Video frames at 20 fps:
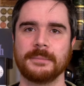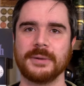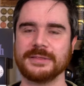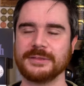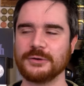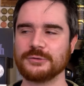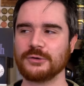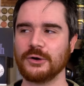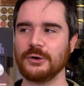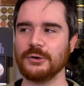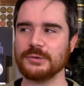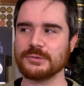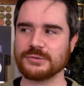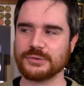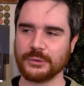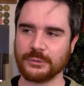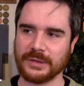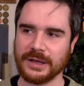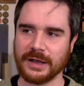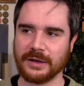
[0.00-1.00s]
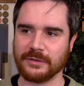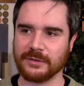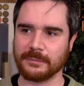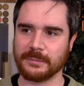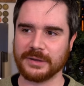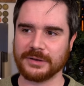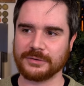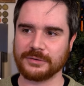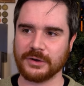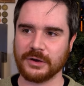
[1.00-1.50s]
But there's also the
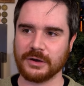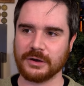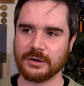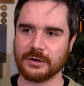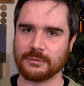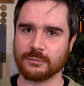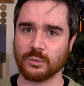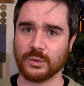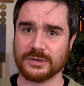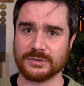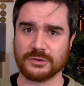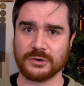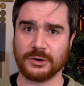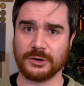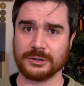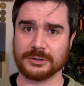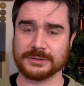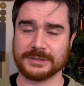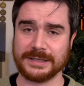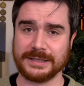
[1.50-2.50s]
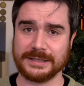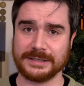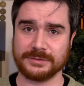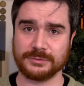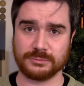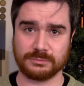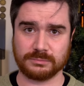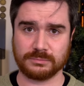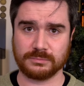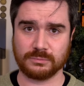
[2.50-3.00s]
element of what's called
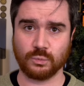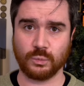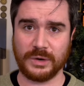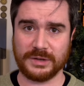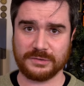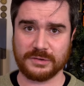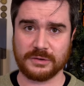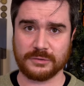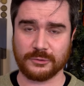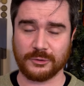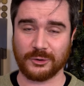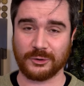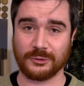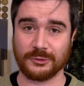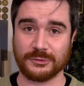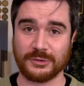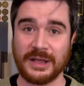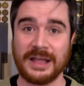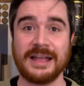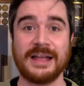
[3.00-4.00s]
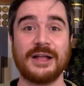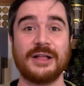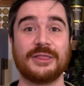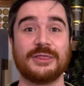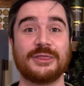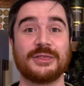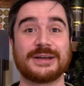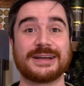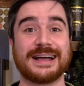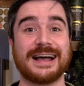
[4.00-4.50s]
in whiskey circles,
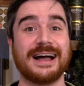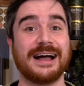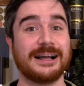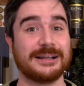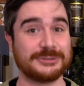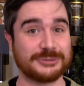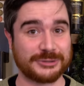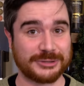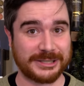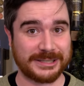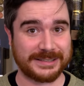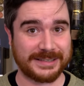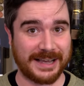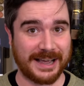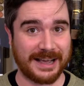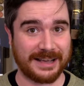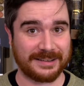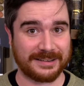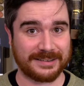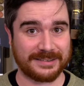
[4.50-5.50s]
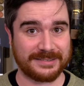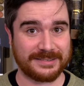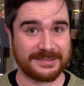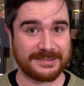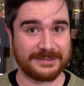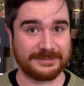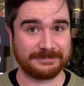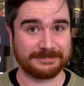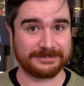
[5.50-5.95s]
the kanji tax.